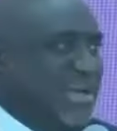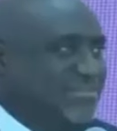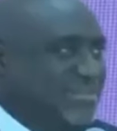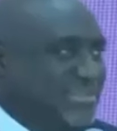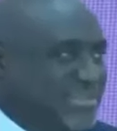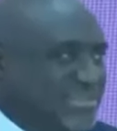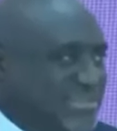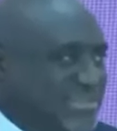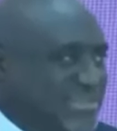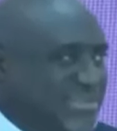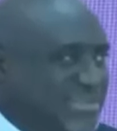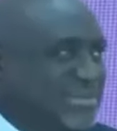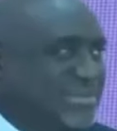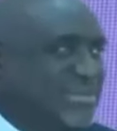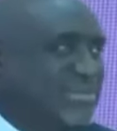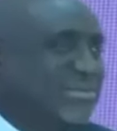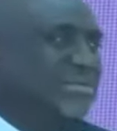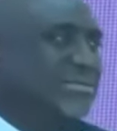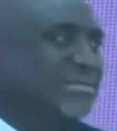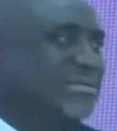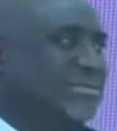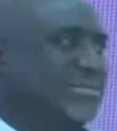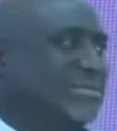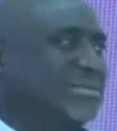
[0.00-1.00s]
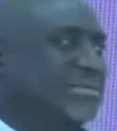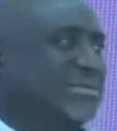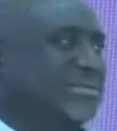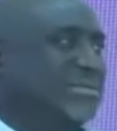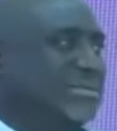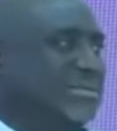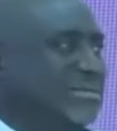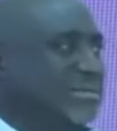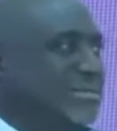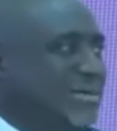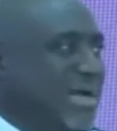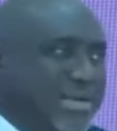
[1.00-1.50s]
service,
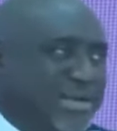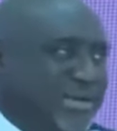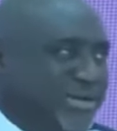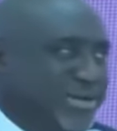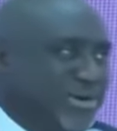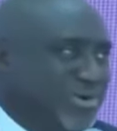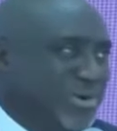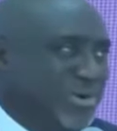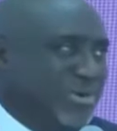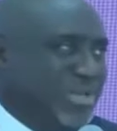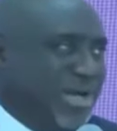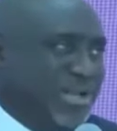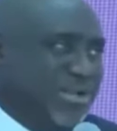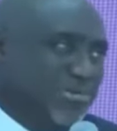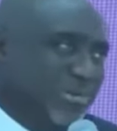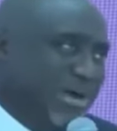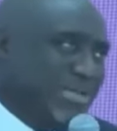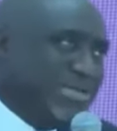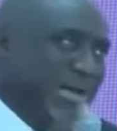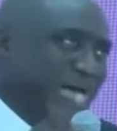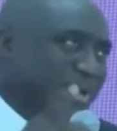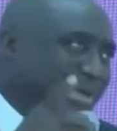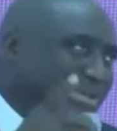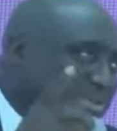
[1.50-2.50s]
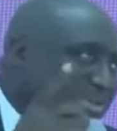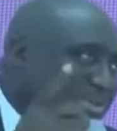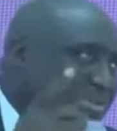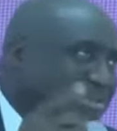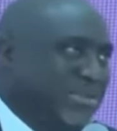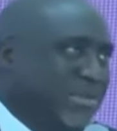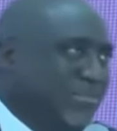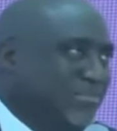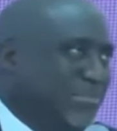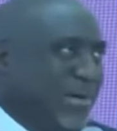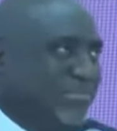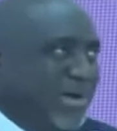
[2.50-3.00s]
I didn't know that you were
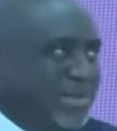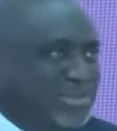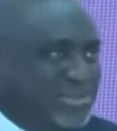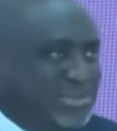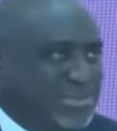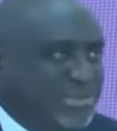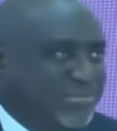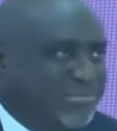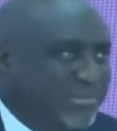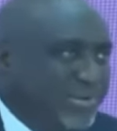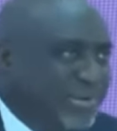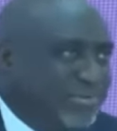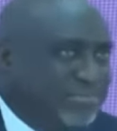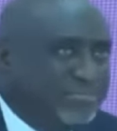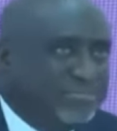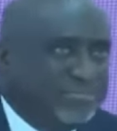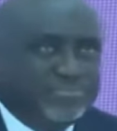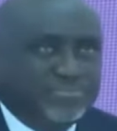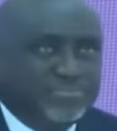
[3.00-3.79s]
targeting the bar practicing fee.